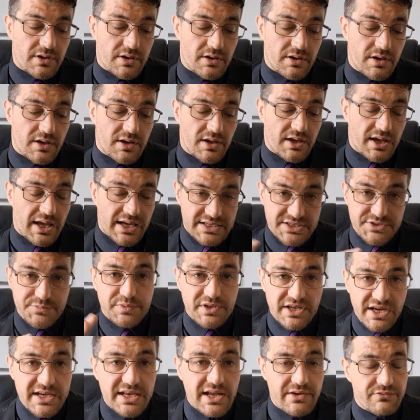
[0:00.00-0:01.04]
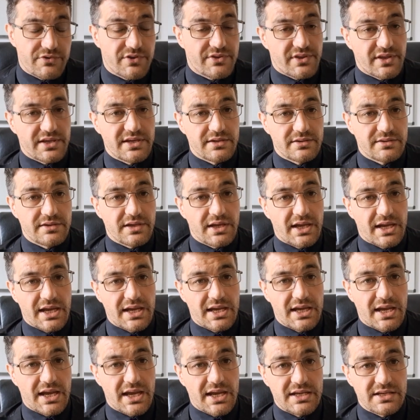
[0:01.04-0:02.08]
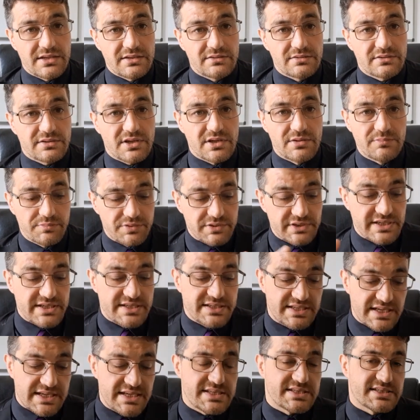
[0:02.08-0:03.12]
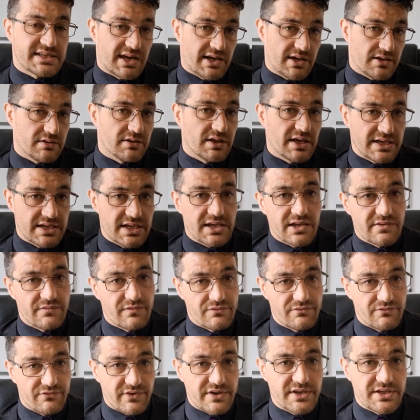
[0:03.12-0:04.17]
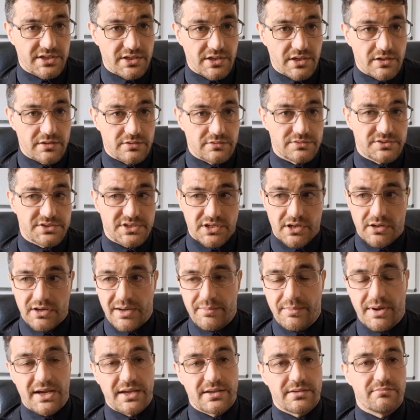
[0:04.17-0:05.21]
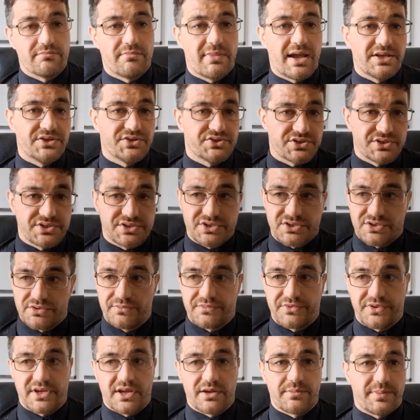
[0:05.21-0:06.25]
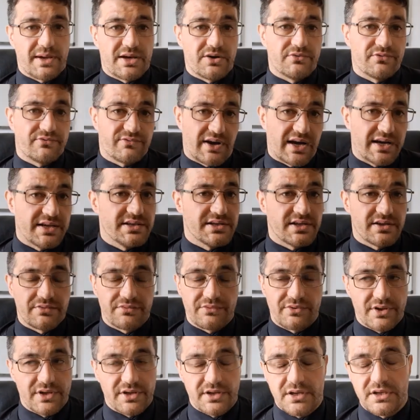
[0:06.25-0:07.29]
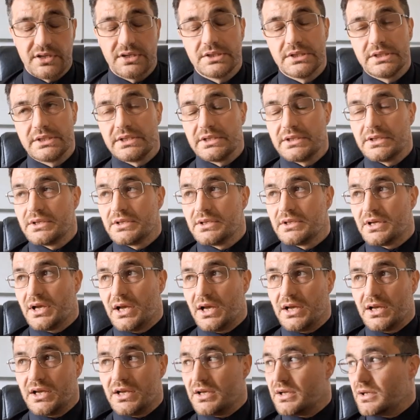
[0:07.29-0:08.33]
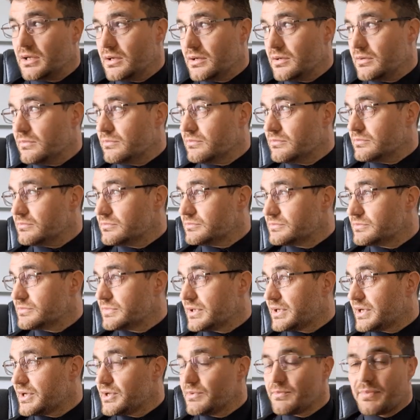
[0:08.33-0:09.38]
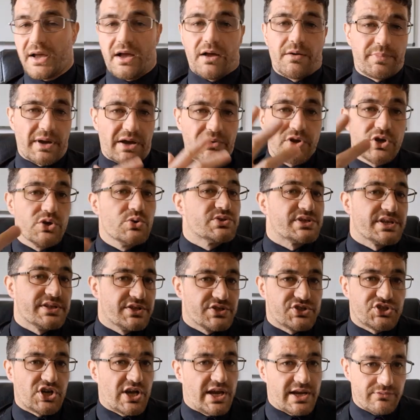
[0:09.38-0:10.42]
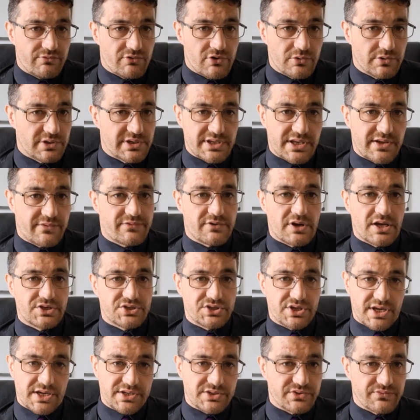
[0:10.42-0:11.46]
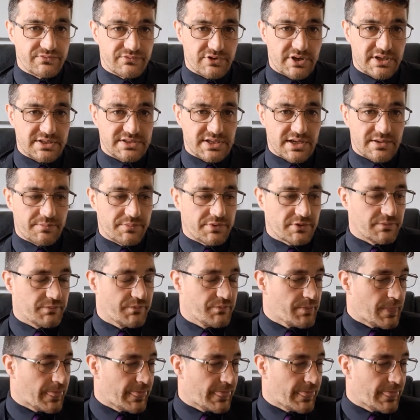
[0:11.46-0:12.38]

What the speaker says: explain everything in complete detail in a given video. So I might mention something about finding about using the chain rule in differentiation, for example.